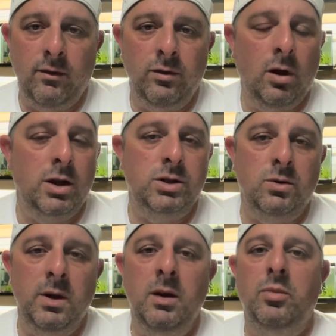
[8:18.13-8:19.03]
lush
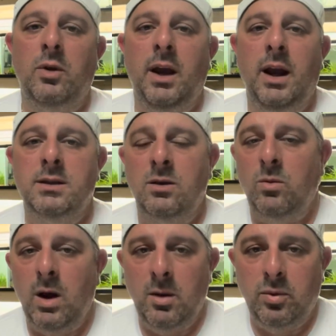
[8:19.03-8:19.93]
green plants and
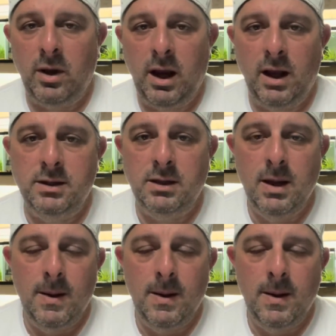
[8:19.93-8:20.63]
red plants